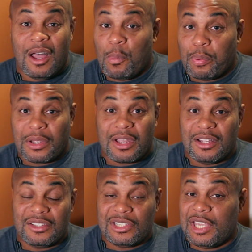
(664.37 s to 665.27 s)

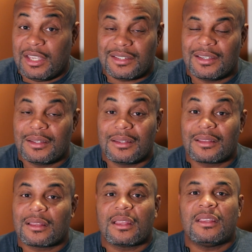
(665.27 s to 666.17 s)
uppercuts, kicks.
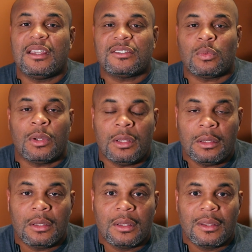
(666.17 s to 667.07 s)
This one
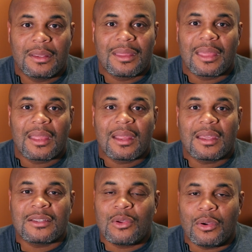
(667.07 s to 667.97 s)

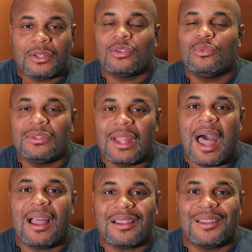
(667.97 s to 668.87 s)
is going to
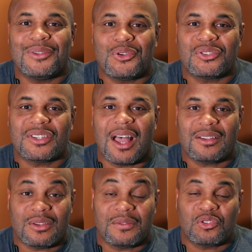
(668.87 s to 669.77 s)
knock your
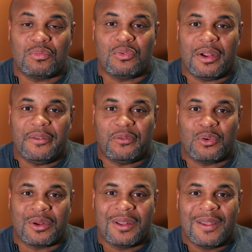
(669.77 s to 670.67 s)
socks off. So be ready
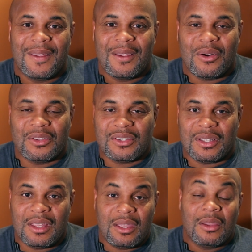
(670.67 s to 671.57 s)
for it on
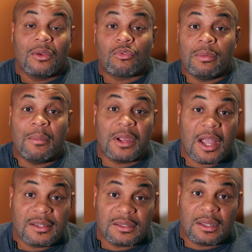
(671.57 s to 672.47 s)
Sunday. Remember,
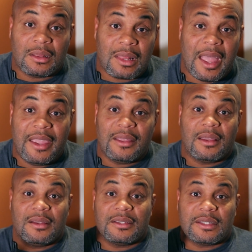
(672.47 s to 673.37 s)
guys, like,
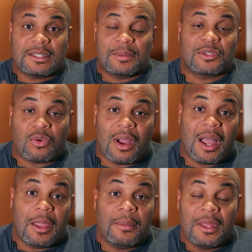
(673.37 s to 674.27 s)

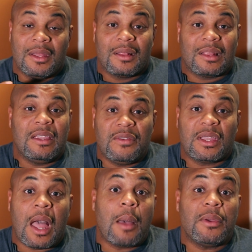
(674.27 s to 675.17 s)
subscribe, leave your
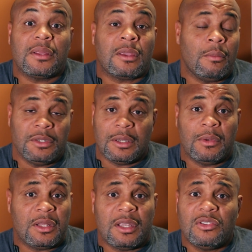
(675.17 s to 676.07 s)
comment. Tell me some
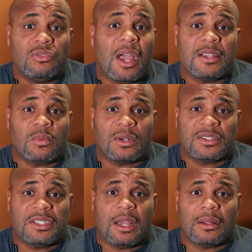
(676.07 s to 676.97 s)
of the things you guys want
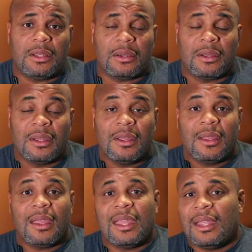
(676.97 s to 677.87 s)
to see out here.
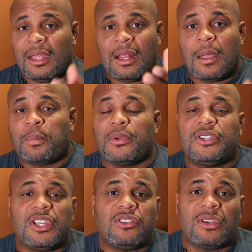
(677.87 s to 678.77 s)
And I
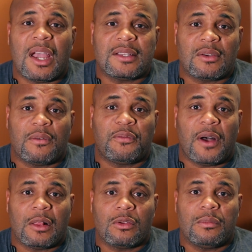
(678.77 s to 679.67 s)
appreciate you guys all
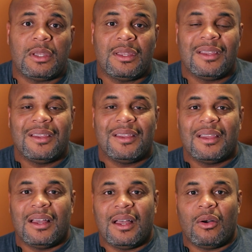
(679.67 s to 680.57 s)
following me
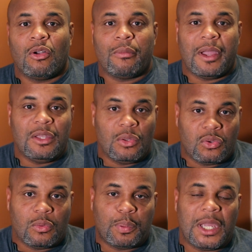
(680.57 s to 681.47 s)
on my
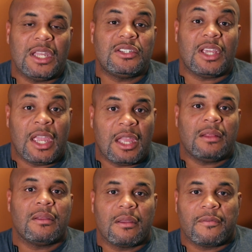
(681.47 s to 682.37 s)
YouTube page
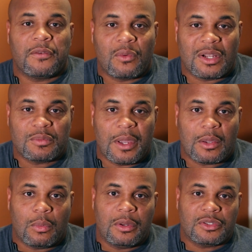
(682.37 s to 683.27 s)
and for the rest of my
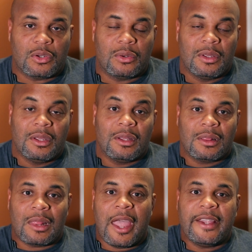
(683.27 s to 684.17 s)
career. So
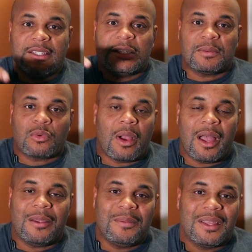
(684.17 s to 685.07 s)
like,
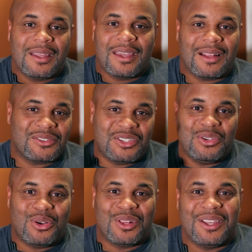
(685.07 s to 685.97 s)
subscribe, and I'll see
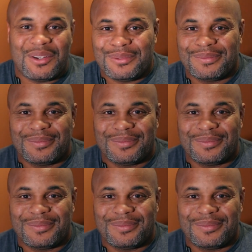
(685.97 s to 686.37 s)
you all later.